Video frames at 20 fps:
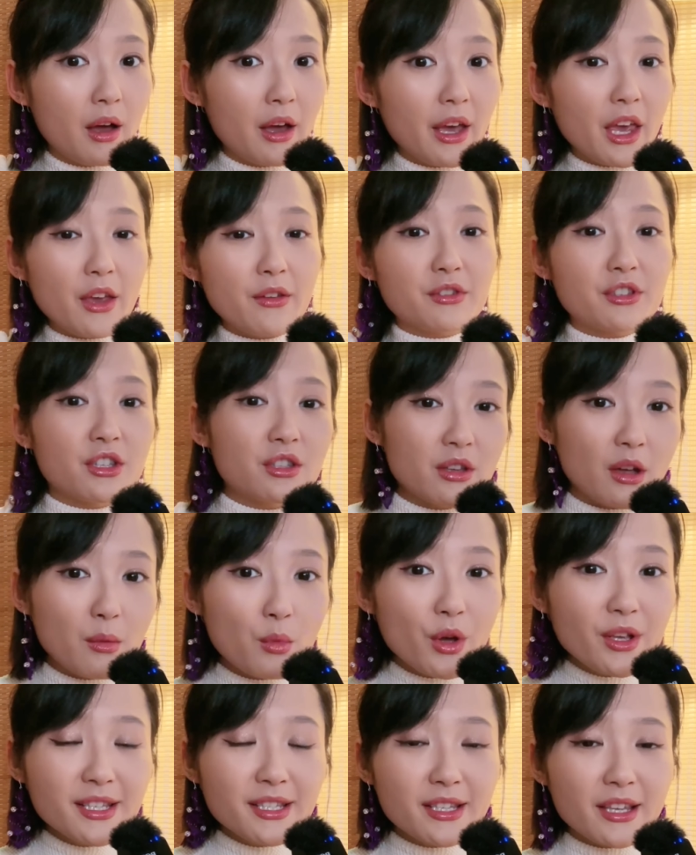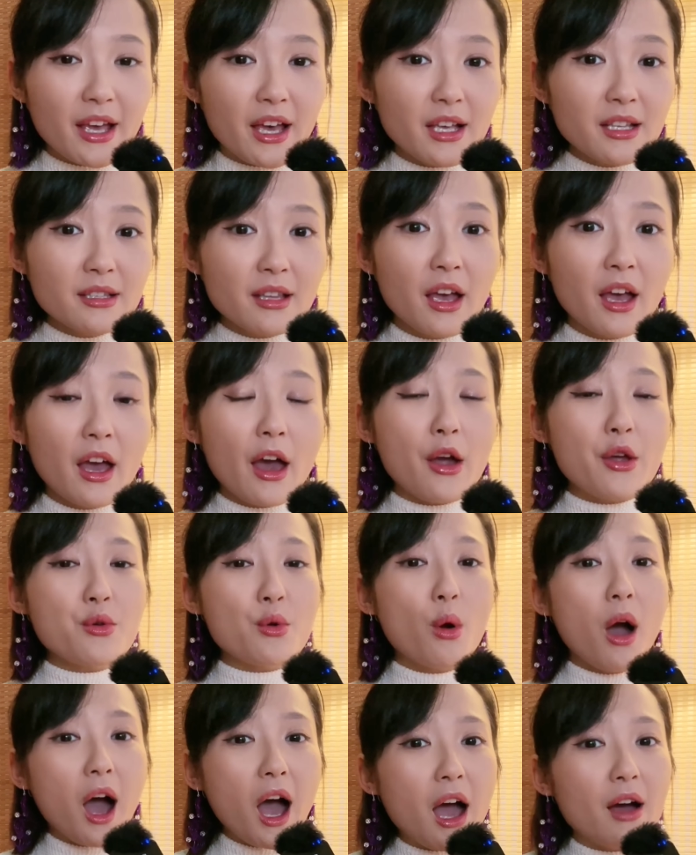If someone says
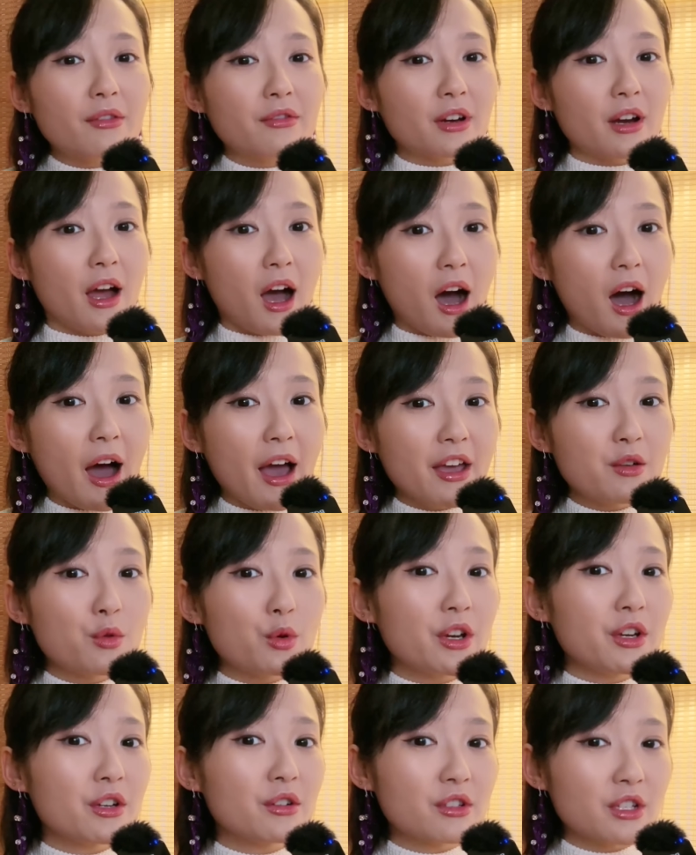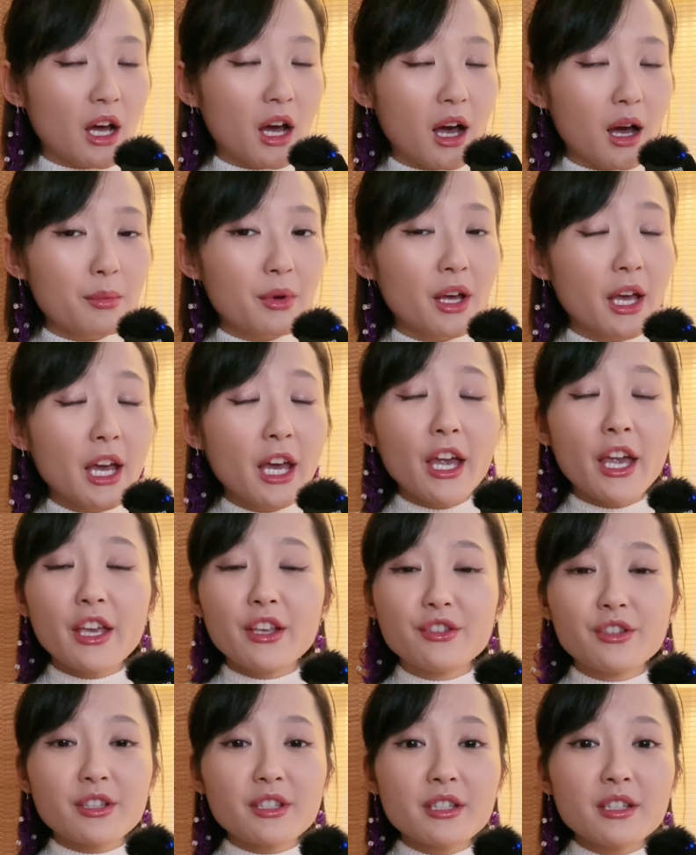you have a high cranial top,
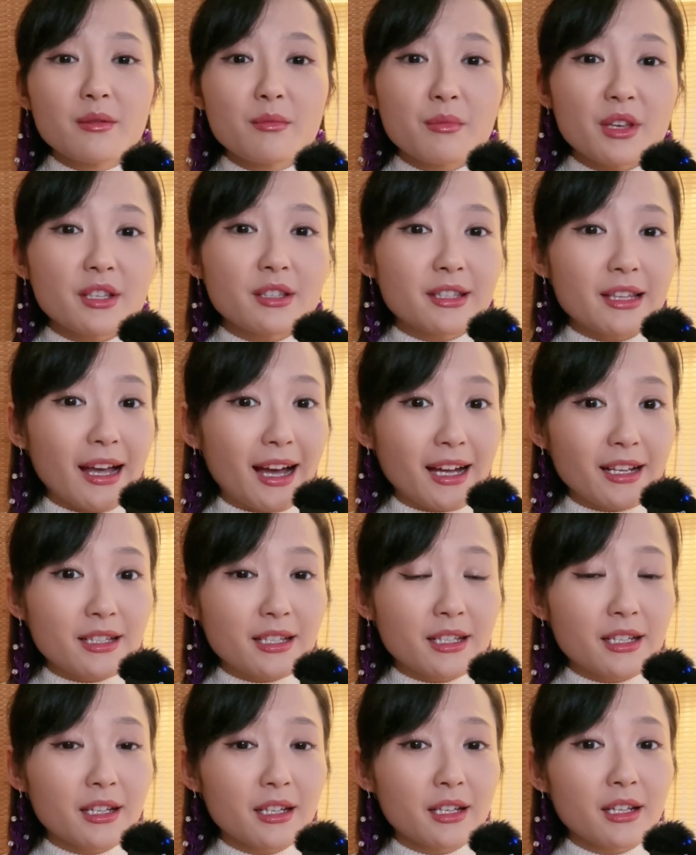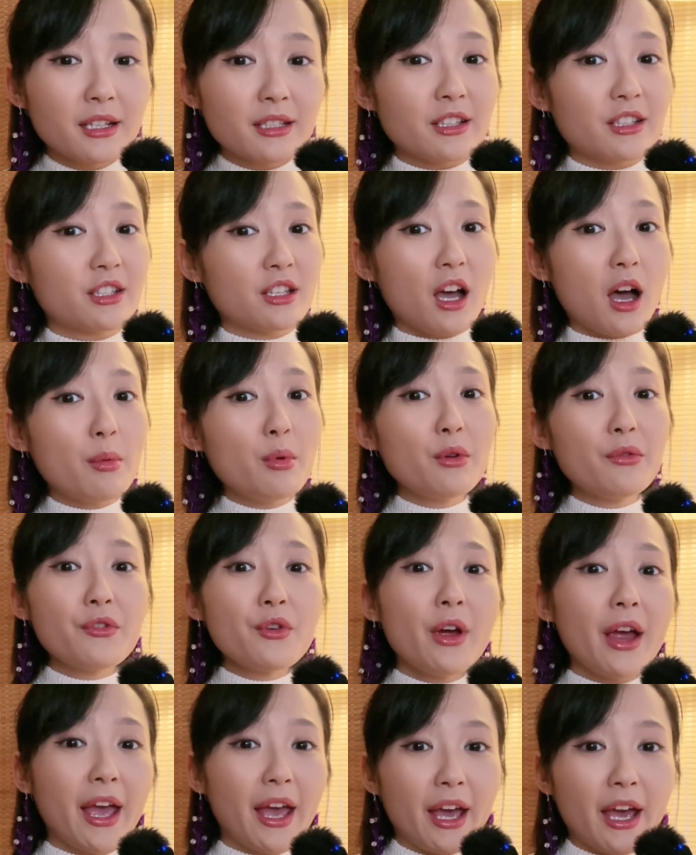it just means that the top of
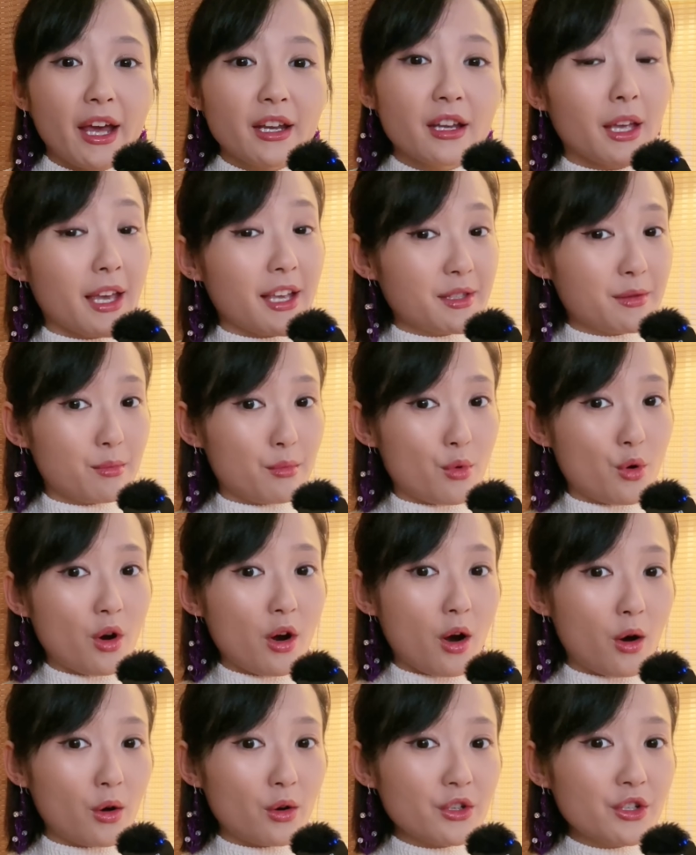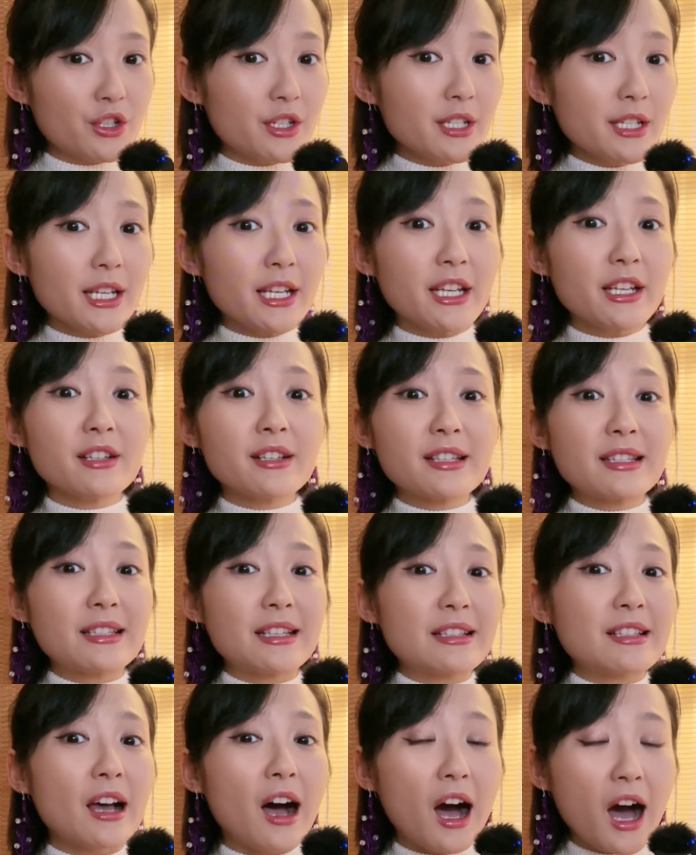your head is more arched and
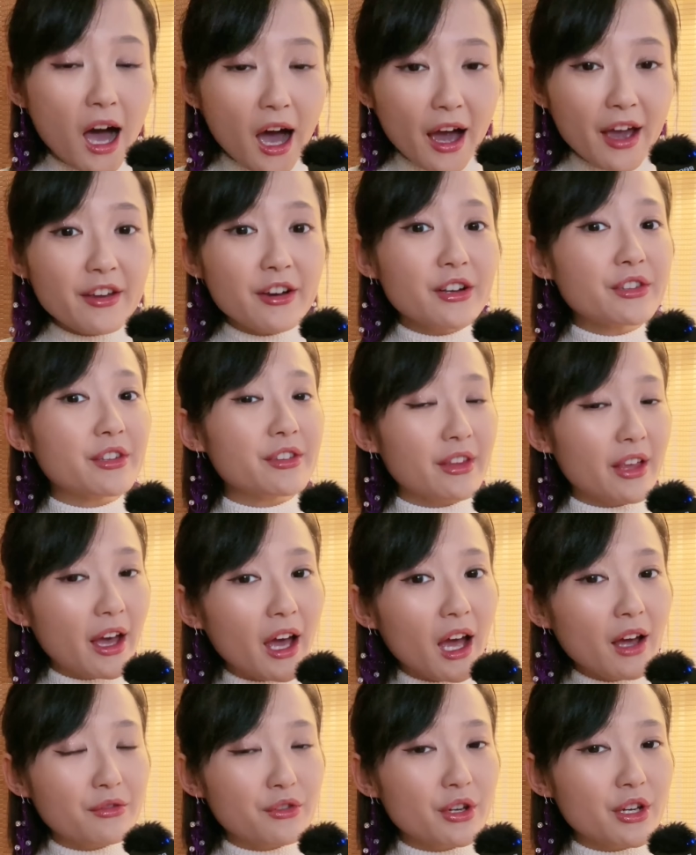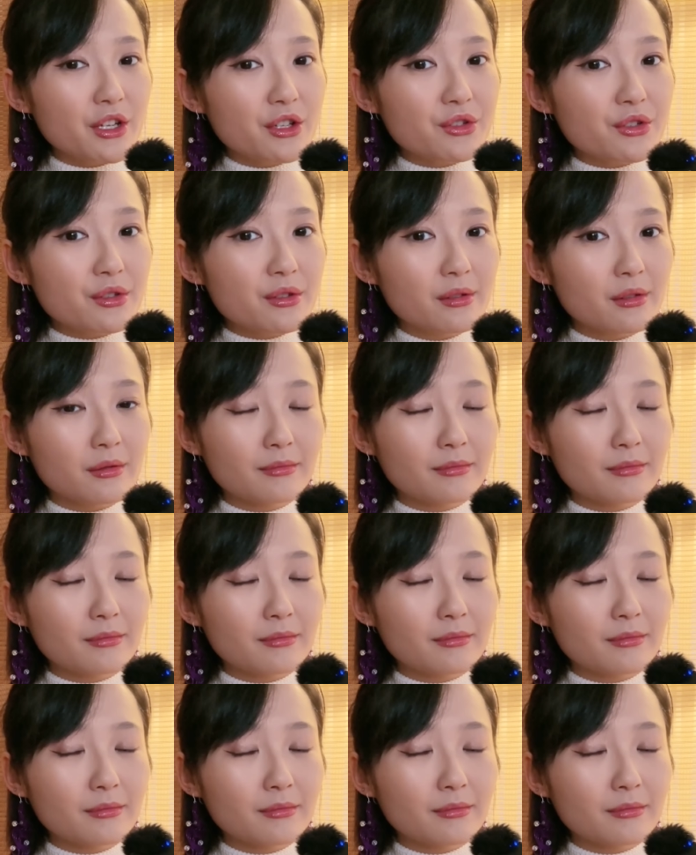sits higher than average,